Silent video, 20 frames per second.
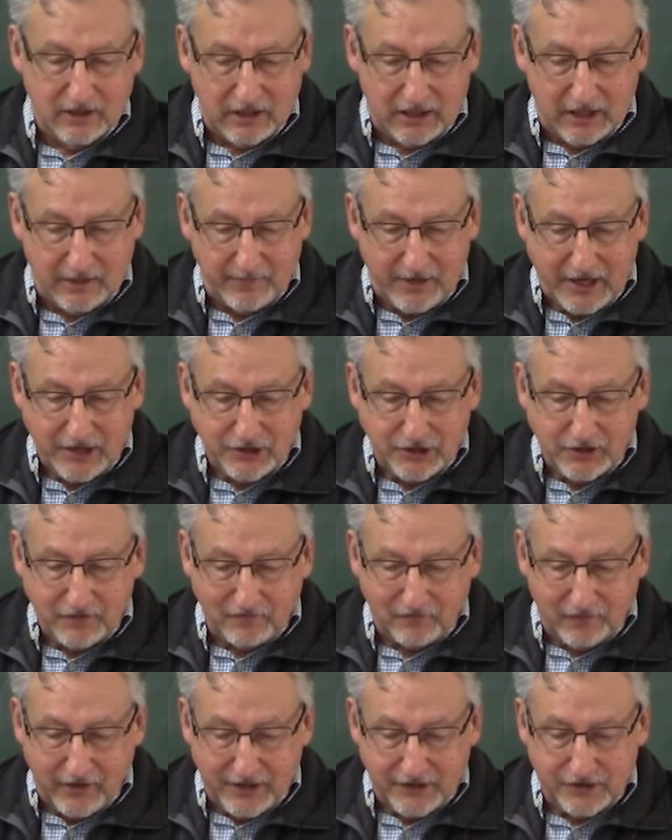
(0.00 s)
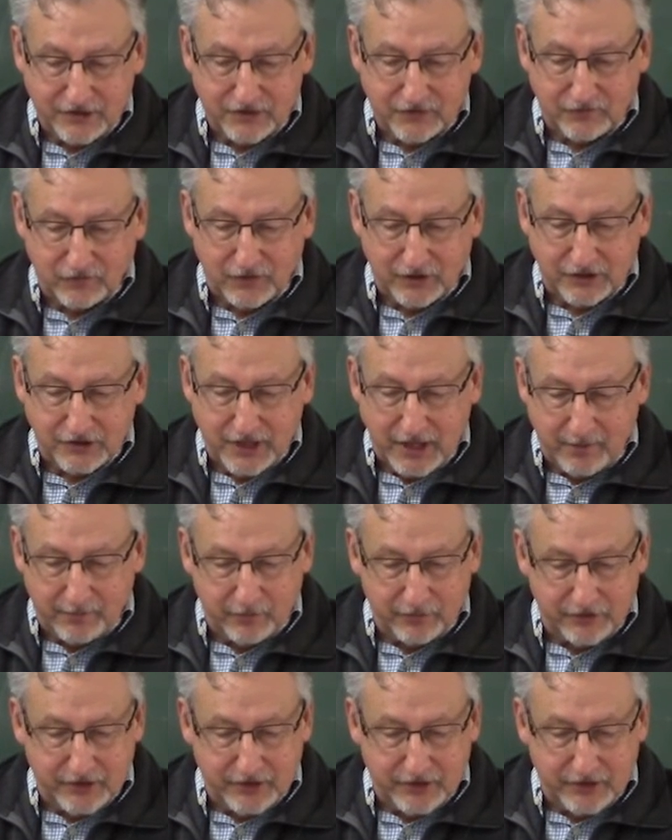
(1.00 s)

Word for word: Um, H E Francis, for example,